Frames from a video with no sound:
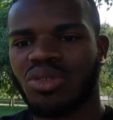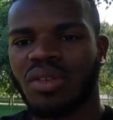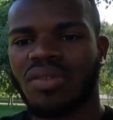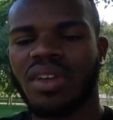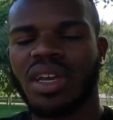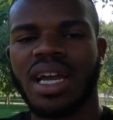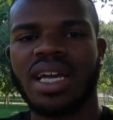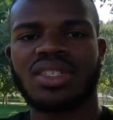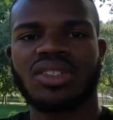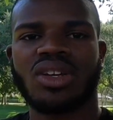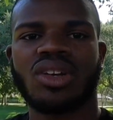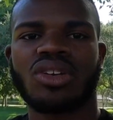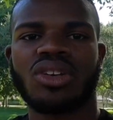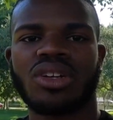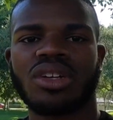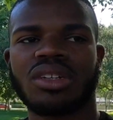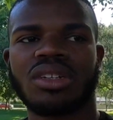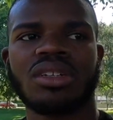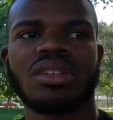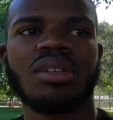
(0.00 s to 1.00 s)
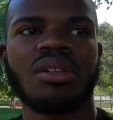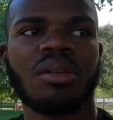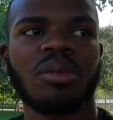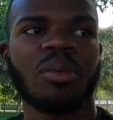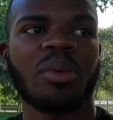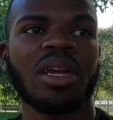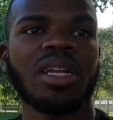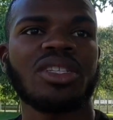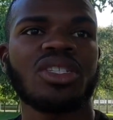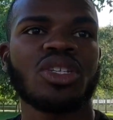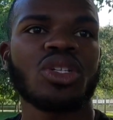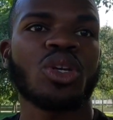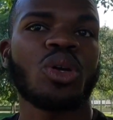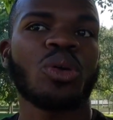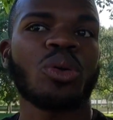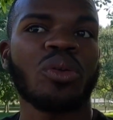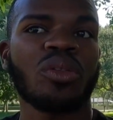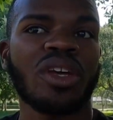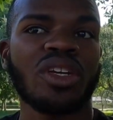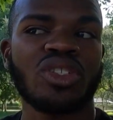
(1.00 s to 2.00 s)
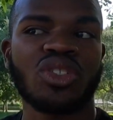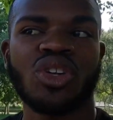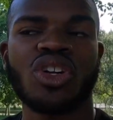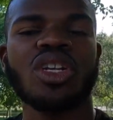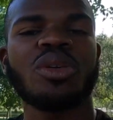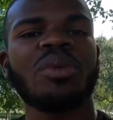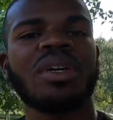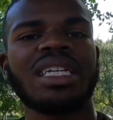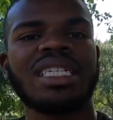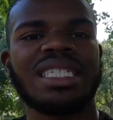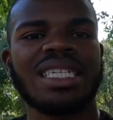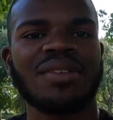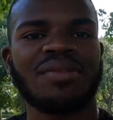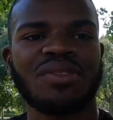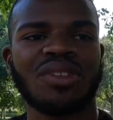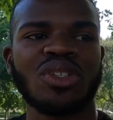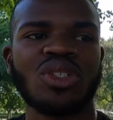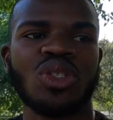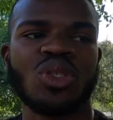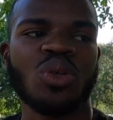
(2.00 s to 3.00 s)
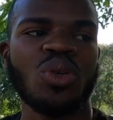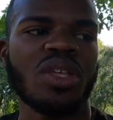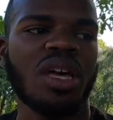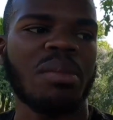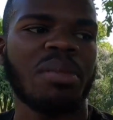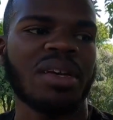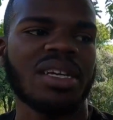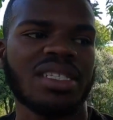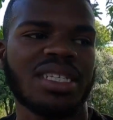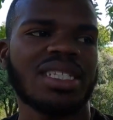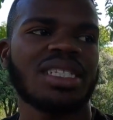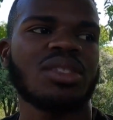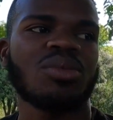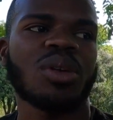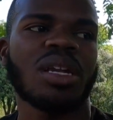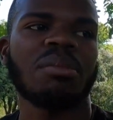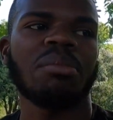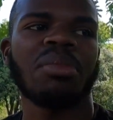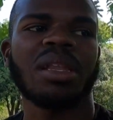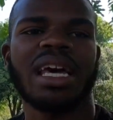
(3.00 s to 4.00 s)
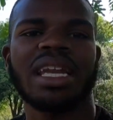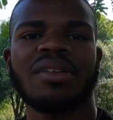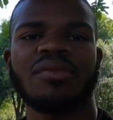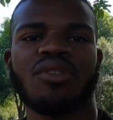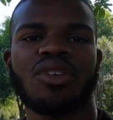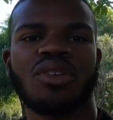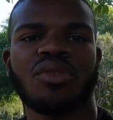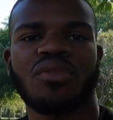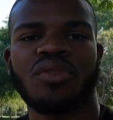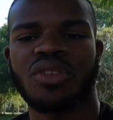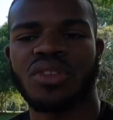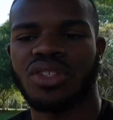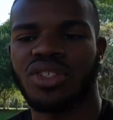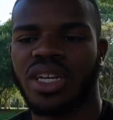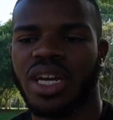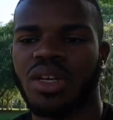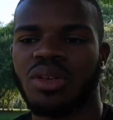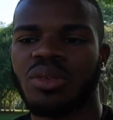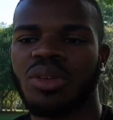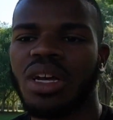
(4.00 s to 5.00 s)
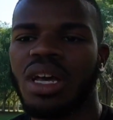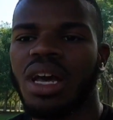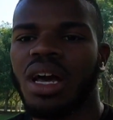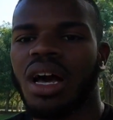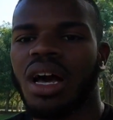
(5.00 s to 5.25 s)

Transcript: So if you guys are ready to go on that journey, we can definitely do that, because this is what I'm planning for here for the channel.